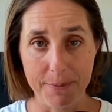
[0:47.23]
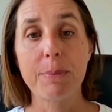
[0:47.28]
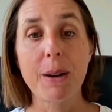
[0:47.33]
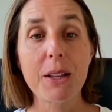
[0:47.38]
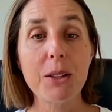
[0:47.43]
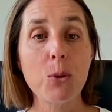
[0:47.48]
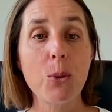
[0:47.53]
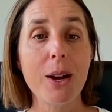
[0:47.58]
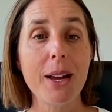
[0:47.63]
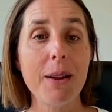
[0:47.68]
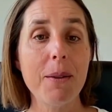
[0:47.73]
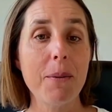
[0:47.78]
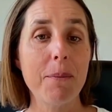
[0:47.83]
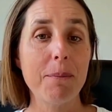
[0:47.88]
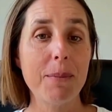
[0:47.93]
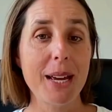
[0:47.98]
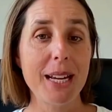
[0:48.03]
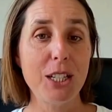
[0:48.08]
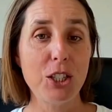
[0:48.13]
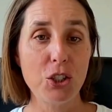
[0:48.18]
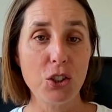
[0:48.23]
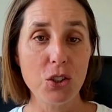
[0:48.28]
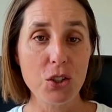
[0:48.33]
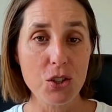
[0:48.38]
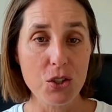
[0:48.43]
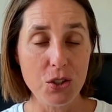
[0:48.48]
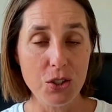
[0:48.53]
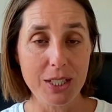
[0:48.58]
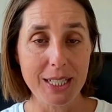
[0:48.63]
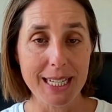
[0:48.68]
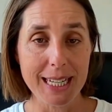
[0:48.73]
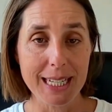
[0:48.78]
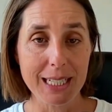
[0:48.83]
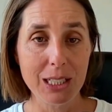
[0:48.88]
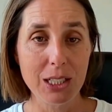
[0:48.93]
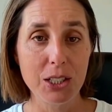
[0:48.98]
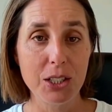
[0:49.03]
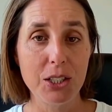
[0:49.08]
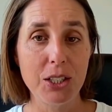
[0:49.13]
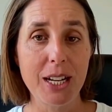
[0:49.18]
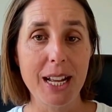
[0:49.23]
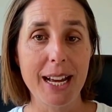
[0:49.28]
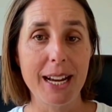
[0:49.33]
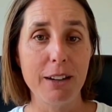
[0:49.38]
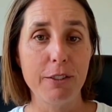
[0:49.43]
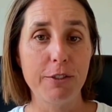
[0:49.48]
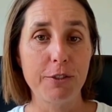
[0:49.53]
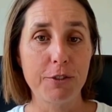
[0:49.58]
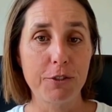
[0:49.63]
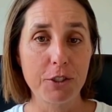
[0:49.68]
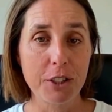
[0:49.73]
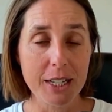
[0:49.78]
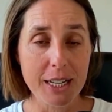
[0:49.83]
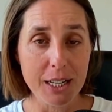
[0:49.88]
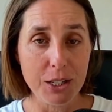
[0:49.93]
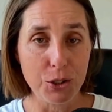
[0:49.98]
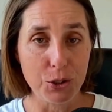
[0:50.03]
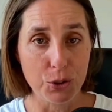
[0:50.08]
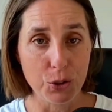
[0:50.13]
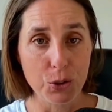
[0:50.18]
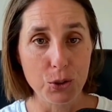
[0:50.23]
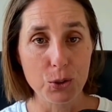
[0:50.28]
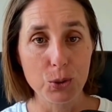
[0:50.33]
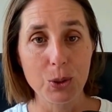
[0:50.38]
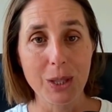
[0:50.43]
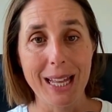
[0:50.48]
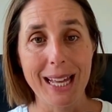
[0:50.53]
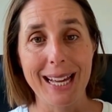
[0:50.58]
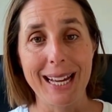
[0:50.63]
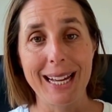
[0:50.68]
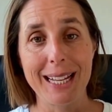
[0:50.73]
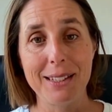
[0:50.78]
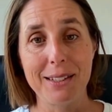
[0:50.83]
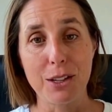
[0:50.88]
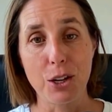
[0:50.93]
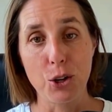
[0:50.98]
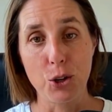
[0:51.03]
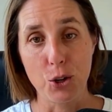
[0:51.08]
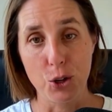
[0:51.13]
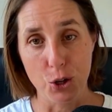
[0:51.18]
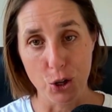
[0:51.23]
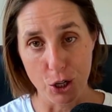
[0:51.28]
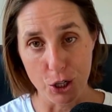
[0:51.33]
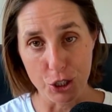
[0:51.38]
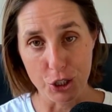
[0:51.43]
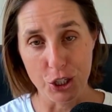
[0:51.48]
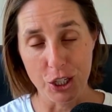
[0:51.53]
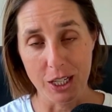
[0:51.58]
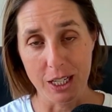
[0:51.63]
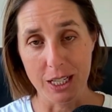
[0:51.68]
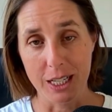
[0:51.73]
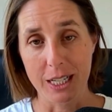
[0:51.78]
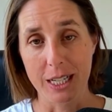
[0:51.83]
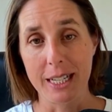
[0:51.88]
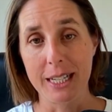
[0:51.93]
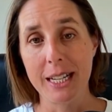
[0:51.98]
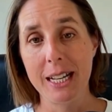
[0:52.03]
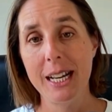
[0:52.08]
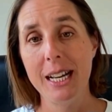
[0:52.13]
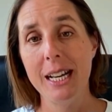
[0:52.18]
By the way, make sure you download our free Google Ads Gotcha Guide.